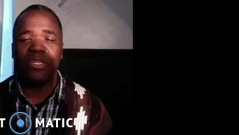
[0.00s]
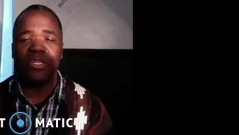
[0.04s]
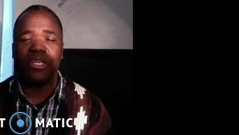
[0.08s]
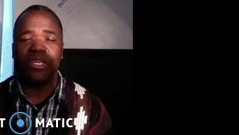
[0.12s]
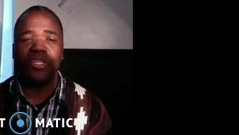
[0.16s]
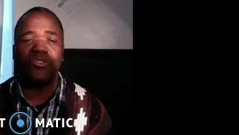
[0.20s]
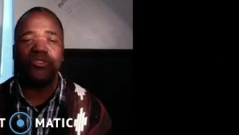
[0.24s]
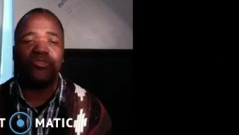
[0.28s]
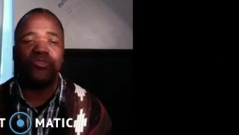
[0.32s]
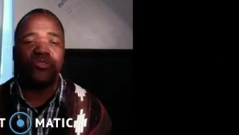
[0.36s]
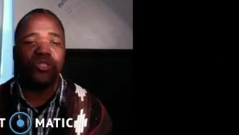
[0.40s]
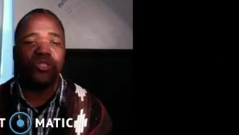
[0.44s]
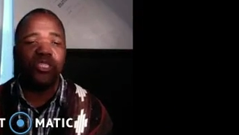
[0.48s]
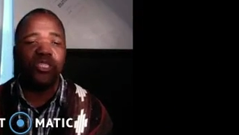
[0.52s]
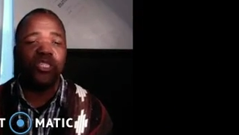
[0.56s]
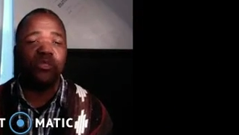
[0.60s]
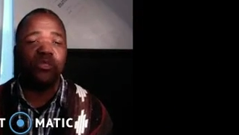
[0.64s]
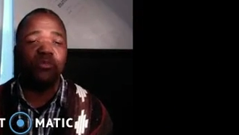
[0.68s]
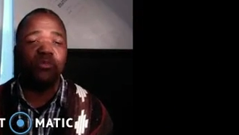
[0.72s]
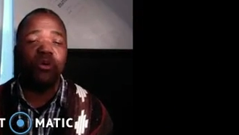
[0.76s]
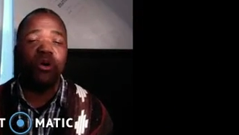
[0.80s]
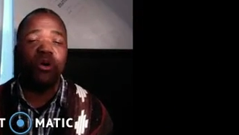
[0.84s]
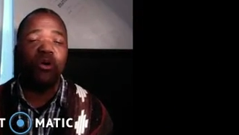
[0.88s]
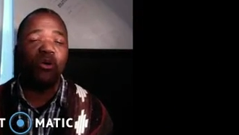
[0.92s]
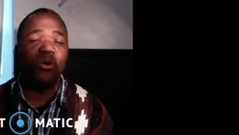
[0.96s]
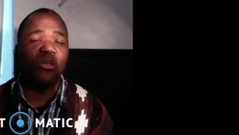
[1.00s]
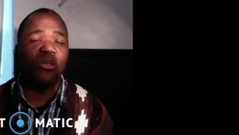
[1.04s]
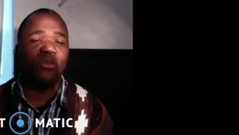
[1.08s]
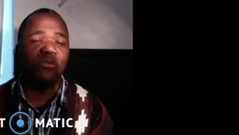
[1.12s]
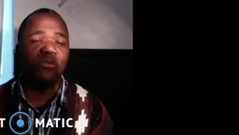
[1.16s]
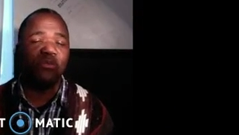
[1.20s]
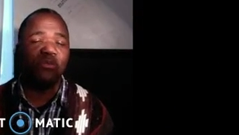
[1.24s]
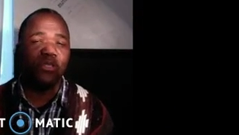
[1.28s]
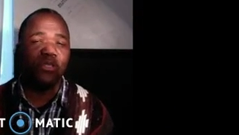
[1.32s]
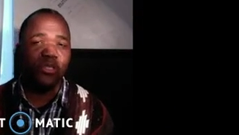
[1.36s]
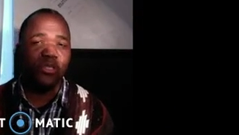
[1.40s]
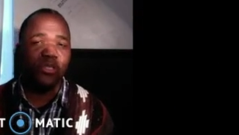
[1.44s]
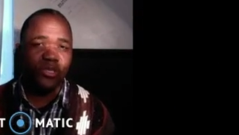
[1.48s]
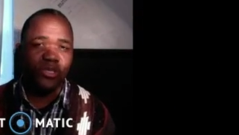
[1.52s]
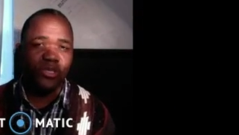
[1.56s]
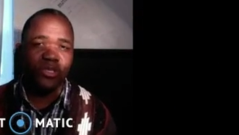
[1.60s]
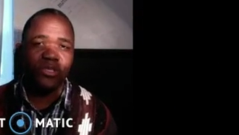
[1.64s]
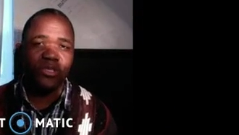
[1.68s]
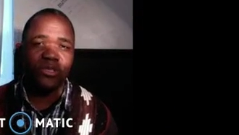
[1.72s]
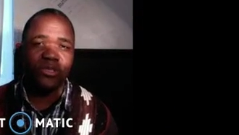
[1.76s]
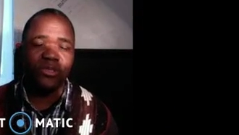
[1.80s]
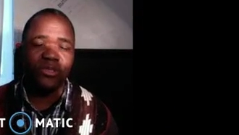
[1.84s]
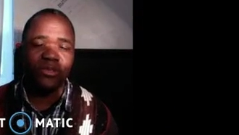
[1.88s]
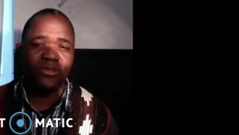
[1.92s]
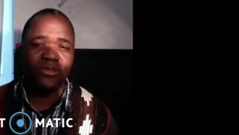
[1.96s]
a dream or a vision
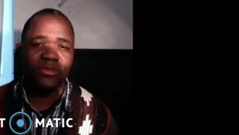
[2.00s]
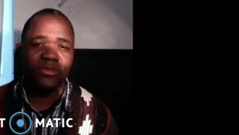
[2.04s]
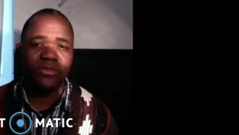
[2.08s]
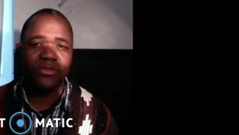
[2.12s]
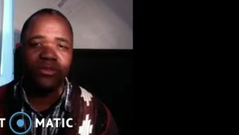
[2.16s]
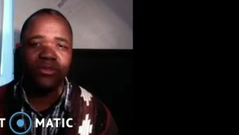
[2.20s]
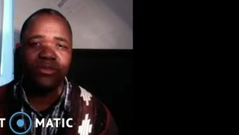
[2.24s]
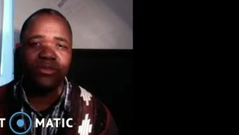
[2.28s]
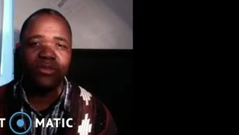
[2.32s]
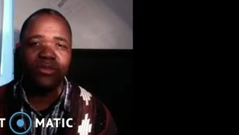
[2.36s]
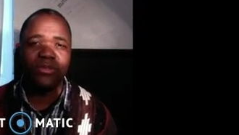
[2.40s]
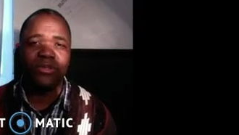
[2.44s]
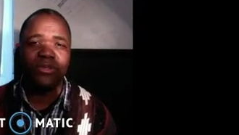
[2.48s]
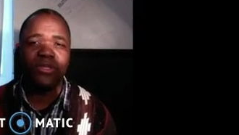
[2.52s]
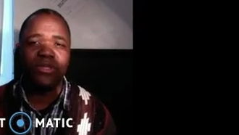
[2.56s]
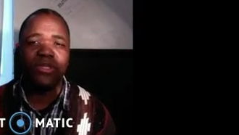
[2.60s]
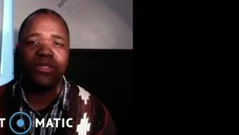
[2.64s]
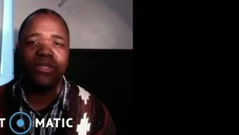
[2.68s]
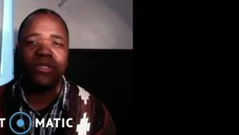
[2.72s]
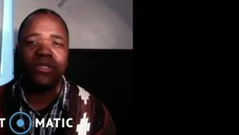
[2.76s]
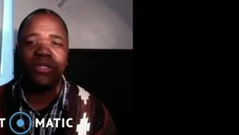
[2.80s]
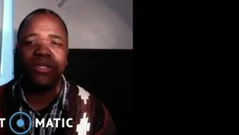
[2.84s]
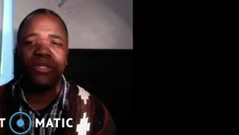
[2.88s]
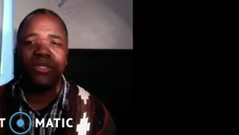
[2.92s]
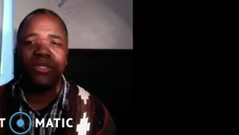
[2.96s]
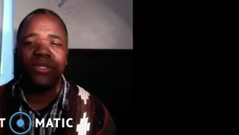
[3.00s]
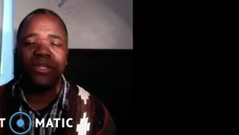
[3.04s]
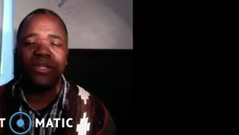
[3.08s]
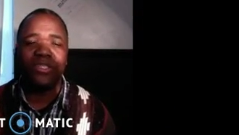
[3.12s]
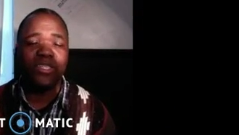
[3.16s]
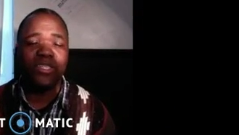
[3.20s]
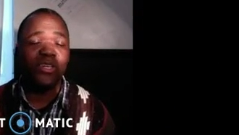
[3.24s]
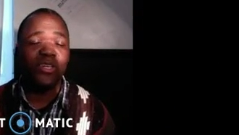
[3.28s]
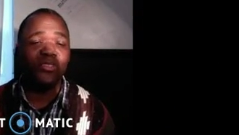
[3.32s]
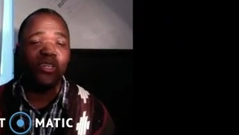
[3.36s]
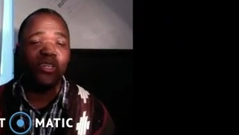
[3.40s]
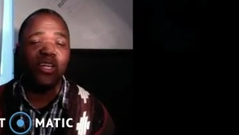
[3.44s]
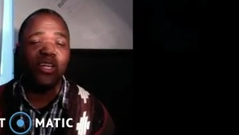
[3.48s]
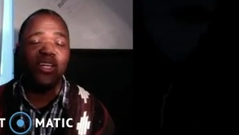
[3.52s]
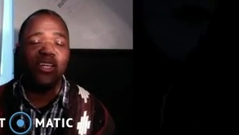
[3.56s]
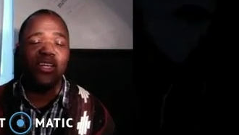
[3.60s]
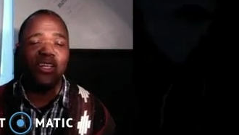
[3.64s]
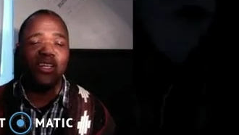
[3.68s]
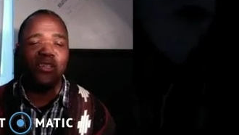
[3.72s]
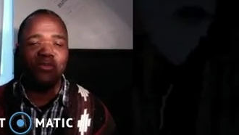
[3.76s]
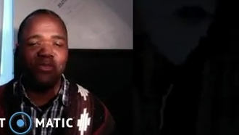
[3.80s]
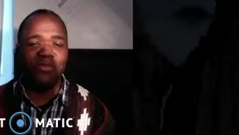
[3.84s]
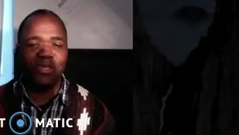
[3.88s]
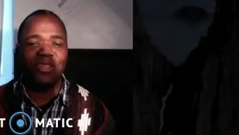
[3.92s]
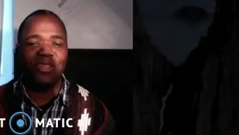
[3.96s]
is actually a
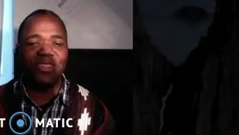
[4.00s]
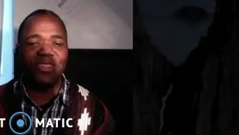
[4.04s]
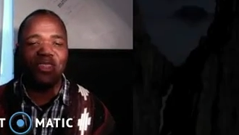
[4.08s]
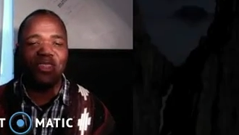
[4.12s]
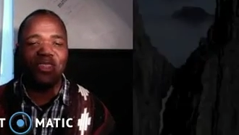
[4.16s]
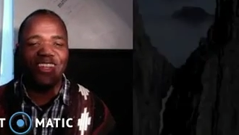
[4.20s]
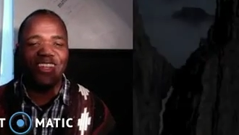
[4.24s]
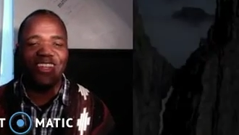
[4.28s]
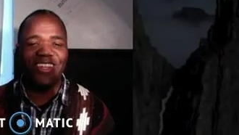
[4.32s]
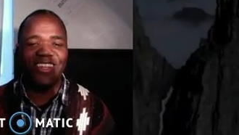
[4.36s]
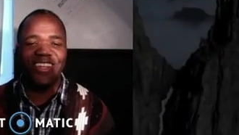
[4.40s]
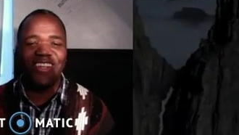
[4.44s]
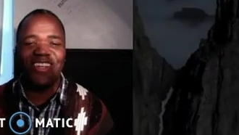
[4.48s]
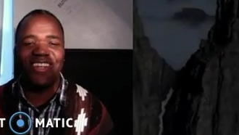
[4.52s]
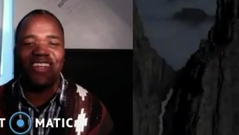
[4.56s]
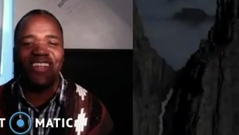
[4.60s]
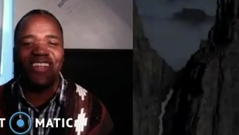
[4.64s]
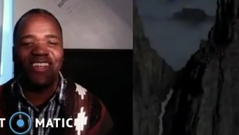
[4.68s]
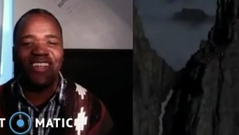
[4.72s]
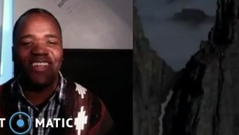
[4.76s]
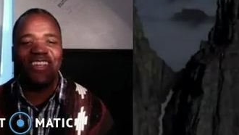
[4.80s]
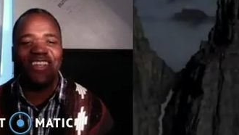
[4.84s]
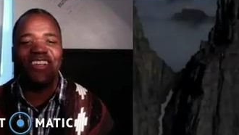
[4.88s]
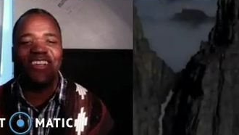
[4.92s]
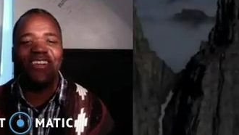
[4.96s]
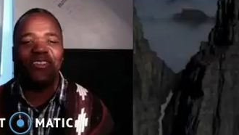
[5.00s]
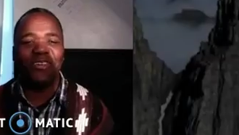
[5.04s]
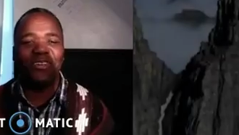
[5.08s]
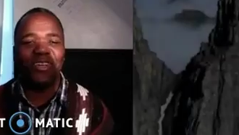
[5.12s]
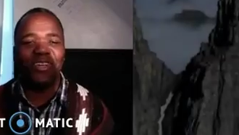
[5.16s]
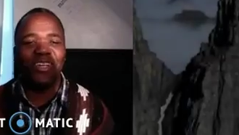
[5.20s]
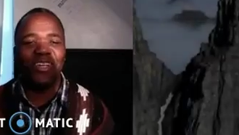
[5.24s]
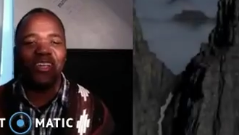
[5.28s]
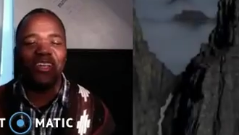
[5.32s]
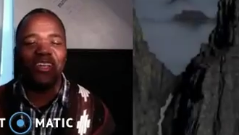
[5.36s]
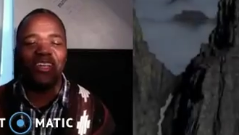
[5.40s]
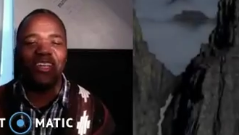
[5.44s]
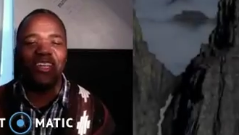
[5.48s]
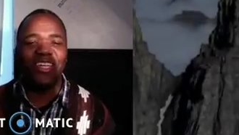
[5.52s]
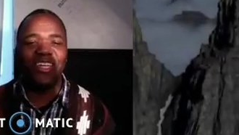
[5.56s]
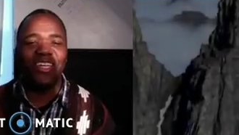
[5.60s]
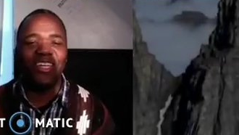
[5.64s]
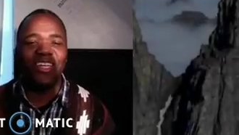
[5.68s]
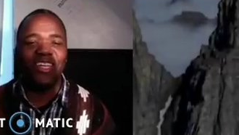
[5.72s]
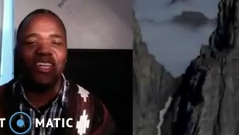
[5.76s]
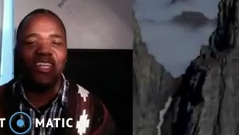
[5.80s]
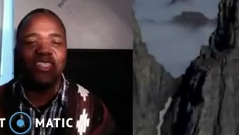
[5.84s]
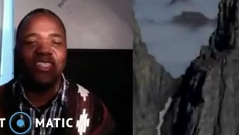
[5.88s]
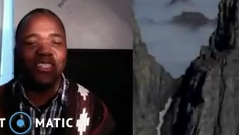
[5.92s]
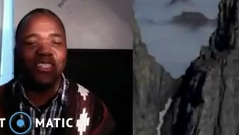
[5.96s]
living thing. Okay.
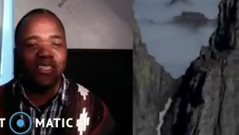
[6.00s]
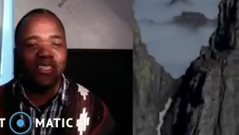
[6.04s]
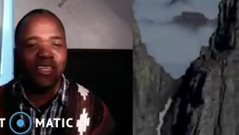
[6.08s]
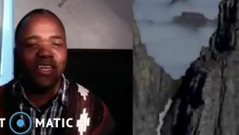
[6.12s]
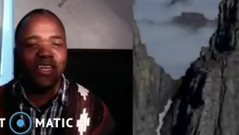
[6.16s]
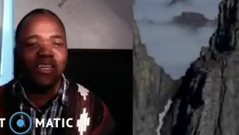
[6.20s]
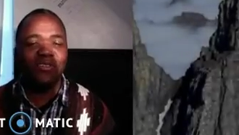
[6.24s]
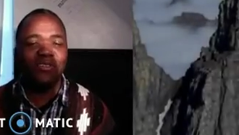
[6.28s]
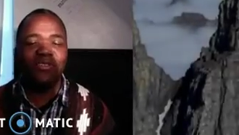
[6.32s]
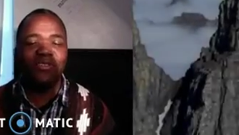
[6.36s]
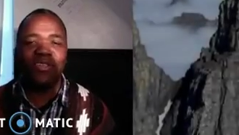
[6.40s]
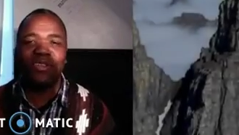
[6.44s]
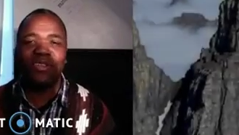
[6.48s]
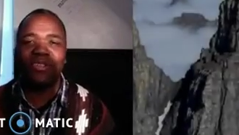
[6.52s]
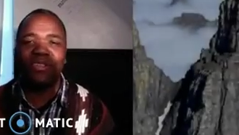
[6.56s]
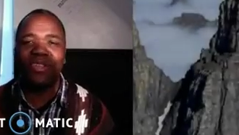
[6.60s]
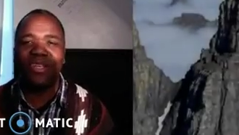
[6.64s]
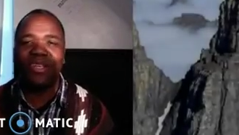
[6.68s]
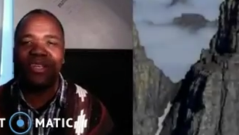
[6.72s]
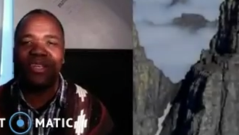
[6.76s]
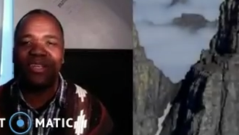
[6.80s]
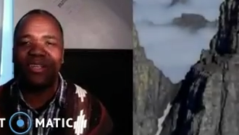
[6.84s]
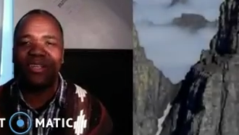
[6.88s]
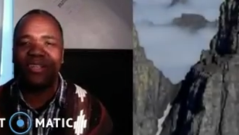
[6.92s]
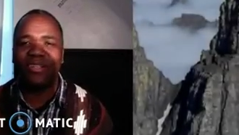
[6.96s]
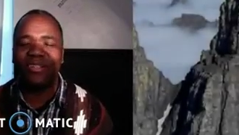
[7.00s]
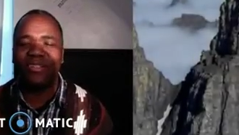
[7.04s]
It is a living thing.